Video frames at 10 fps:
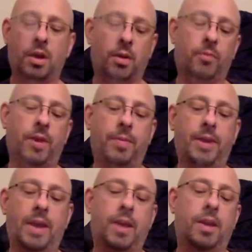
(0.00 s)
I'm vaping
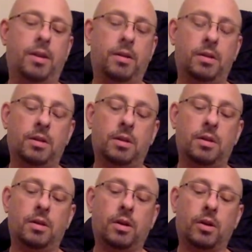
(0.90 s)
at
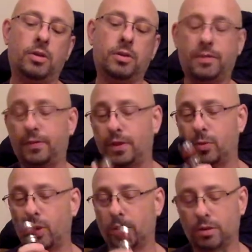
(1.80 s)
115
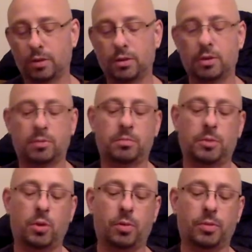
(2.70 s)
watts. Let's just
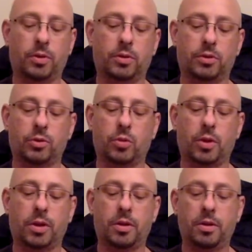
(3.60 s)
go up to
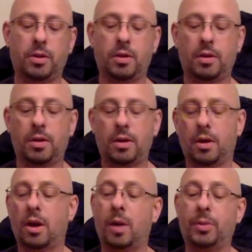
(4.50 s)
120.
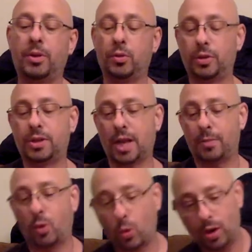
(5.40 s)
I'm going to do the
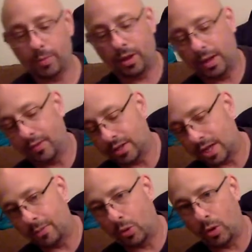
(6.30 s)
same coil. I'm going to leave the
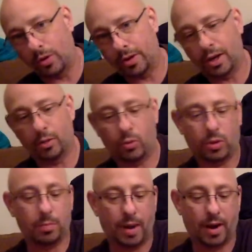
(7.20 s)
same coil in here and we'll
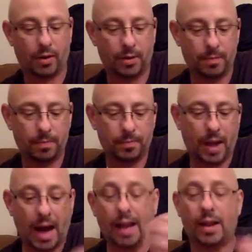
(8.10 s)
compare it.
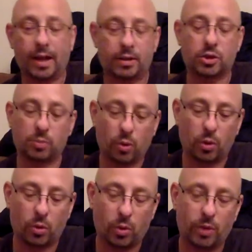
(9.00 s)
I like the
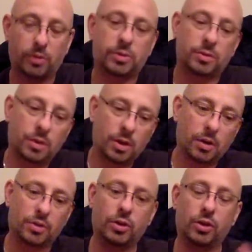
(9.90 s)
smaller coils
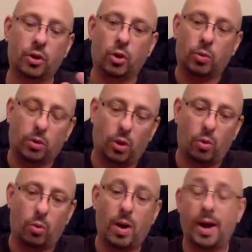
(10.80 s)
so you can go to a
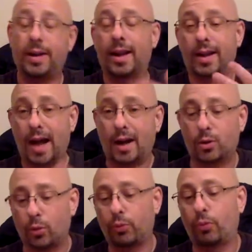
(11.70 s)
lower watt and not
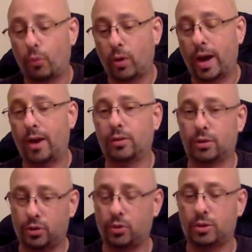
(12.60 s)
go through 4
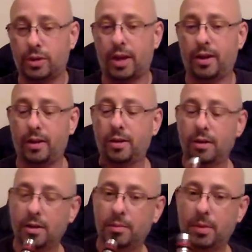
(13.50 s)
gallons of juice a day.
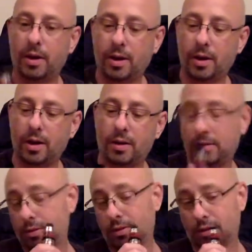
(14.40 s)
But
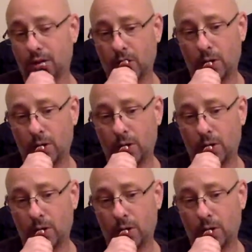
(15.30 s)
let's see.